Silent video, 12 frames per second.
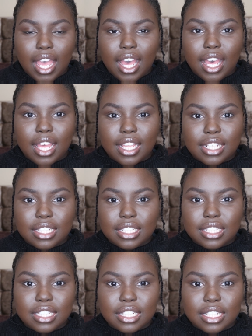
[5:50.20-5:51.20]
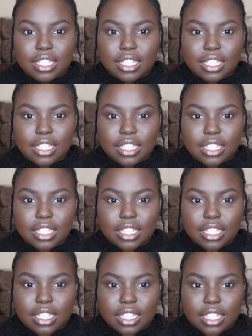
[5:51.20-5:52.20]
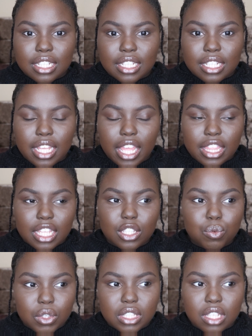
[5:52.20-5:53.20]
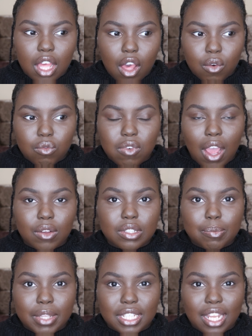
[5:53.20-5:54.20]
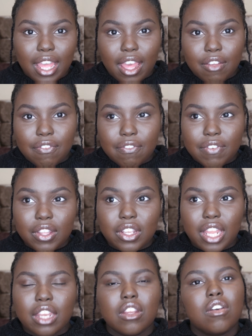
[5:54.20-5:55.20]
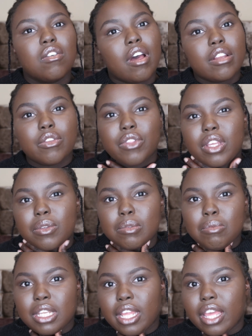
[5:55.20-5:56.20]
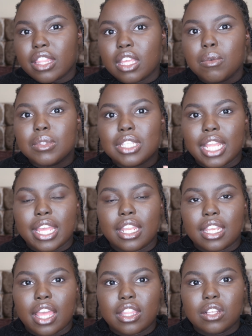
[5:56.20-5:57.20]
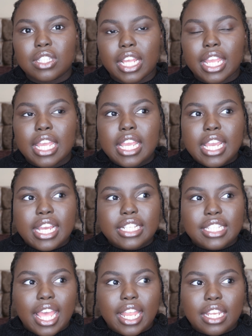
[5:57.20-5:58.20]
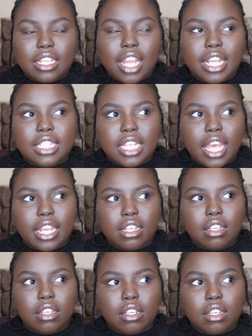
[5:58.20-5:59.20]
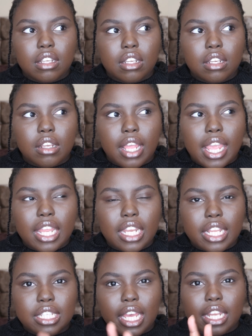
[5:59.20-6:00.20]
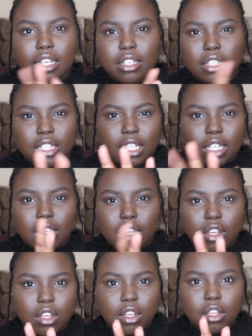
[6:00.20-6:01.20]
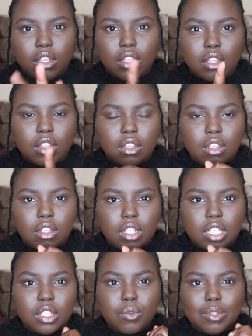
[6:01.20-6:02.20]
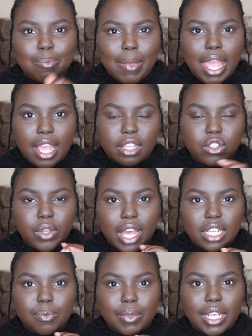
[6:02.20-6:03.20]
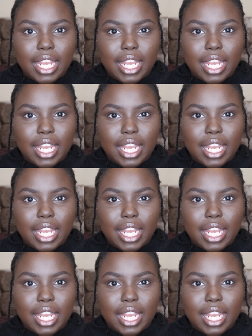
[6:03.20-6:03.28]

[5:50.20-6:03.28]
and this was around midnight, I feel like. No, I don't think it was midnight. I think it was late at night. I think it was like 10, 9, 10, 8, 9, 10. Because it was May, so it had to be